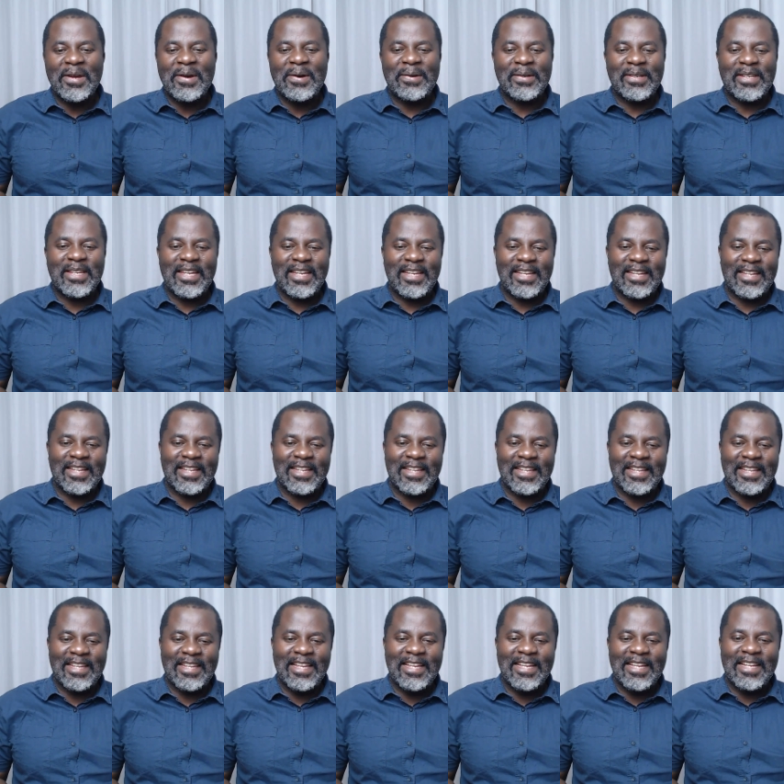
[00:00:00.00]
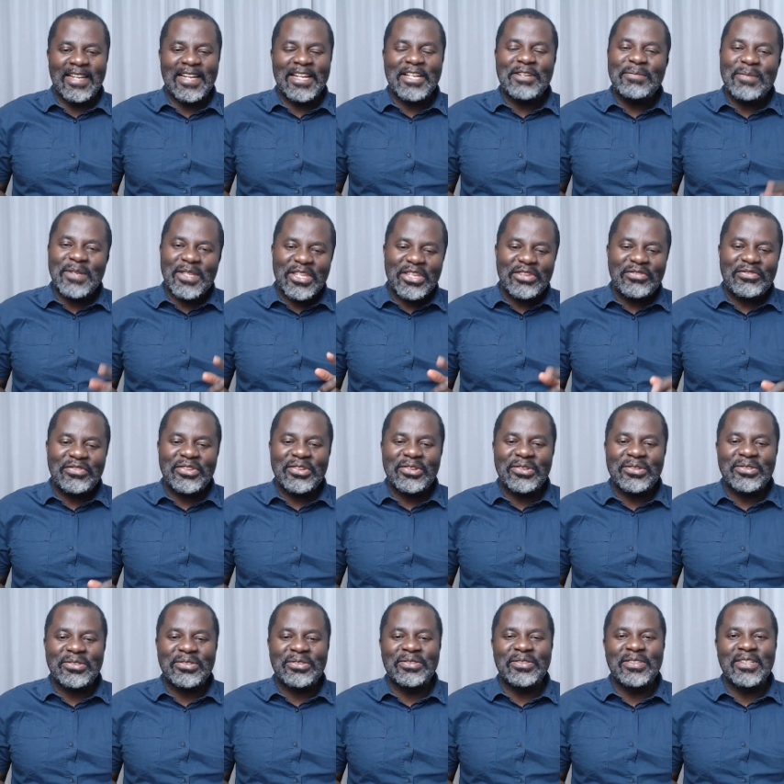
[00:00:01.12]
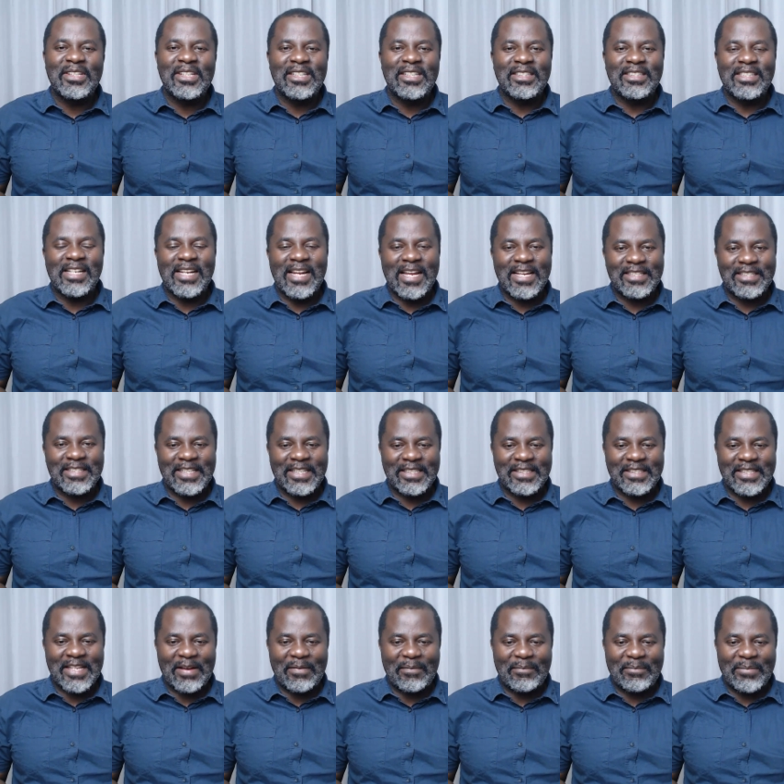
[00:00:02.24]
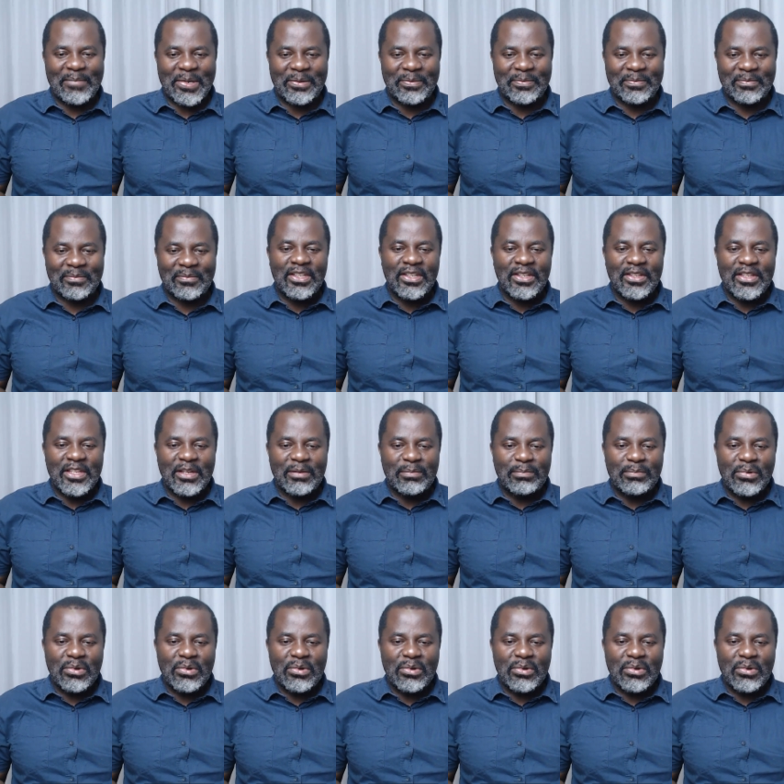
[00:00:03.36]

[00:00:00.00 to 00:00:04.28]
Okay, let me give you the last example. She